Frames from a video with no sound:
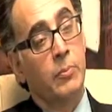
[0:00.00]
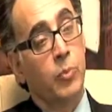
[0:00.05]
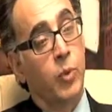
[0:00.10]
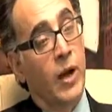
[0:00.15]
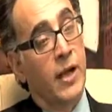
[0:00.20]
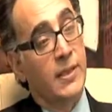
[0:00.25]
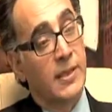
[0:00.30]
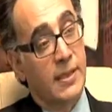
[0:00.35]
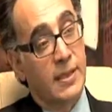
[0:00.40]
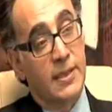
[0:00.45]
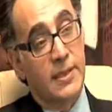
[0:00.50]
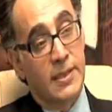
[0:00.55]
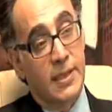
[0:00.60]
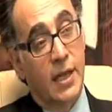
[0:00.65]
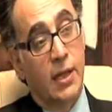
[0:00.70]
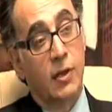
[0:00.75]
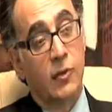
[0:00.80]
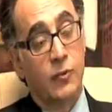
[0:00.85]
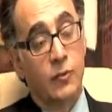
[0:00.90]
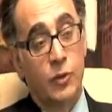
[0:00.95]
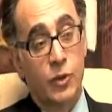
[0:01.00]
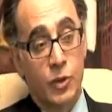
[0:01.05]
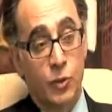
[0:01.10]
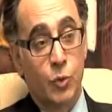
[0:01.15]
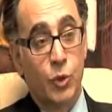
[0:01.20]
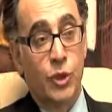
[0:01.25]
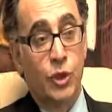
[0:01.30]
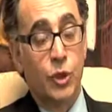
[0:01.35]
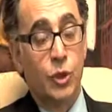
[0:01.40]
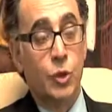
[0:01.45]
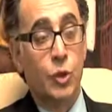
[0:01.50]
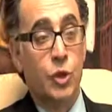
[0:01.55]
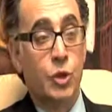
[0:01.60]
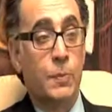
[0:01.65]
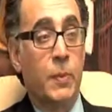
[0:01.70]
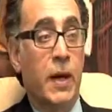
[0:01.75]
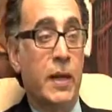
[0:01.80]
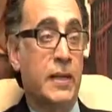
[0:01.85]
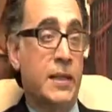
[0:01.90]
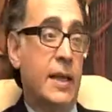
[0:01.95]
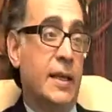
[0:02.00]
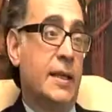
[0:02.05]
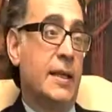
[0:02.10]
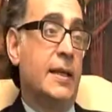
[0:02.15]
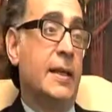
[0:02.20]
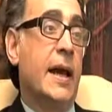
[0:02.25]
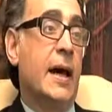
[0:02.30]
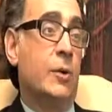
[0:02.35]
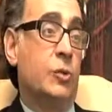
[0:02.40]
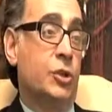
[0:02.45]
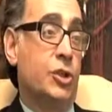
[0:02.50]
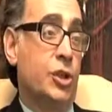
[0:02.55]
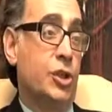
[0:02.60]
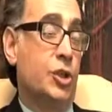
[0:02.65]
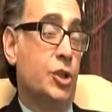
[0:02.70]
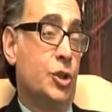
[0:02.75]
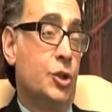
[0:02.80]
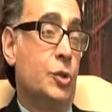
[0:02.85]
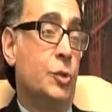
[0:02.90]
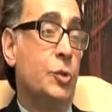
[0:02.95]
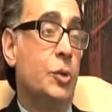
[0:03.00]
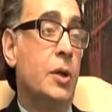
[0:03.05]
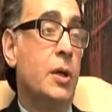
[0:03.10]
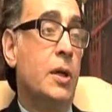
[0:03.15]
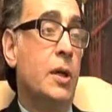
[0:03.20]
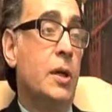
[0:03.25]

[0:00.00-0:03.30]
breast itself is reduced by taking out tissue